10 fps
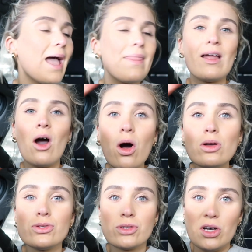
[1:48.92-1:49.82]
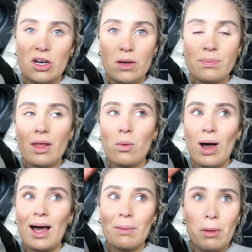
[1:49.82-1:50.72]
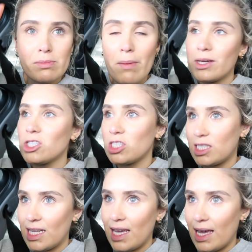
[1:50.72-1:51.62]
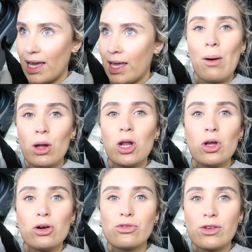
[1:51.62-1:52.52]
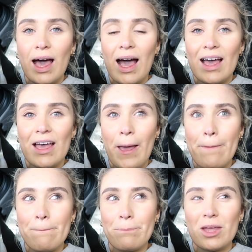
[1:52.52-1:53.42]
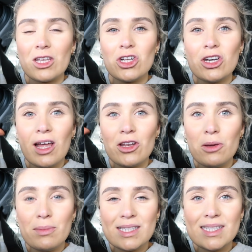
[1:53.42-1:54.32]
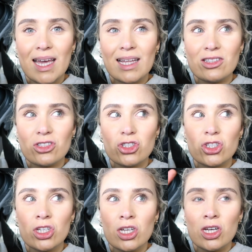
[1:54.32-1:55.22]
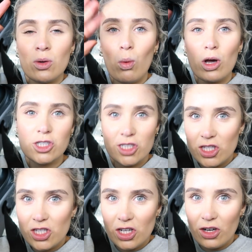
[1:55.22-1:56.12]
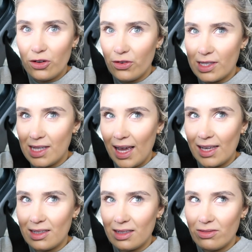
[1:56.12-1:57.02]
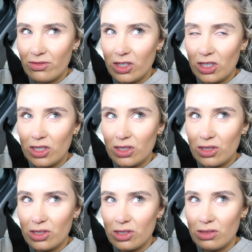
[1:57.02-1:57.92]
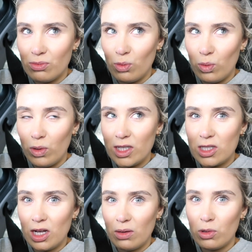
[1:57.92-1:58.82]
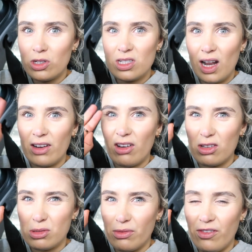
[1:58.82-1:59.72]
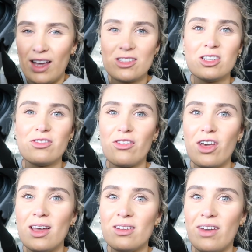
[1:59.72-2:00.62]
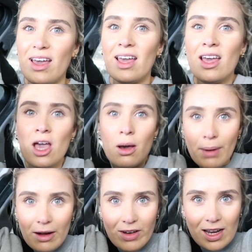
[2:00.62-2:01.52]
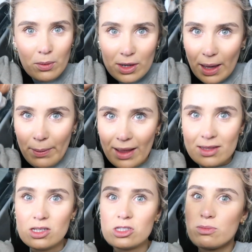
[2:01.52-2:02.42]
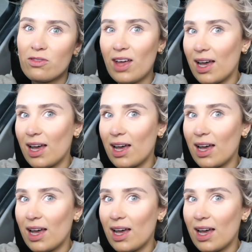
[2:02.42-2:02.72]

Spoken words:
And then also, while I'm on my mission today, I want to look for that, you know, that new Mrs. Hinch washing stuff. It's like Rose Winter Wonderland or something. I don't know if you've heard of it, but I really want to get my hands on some of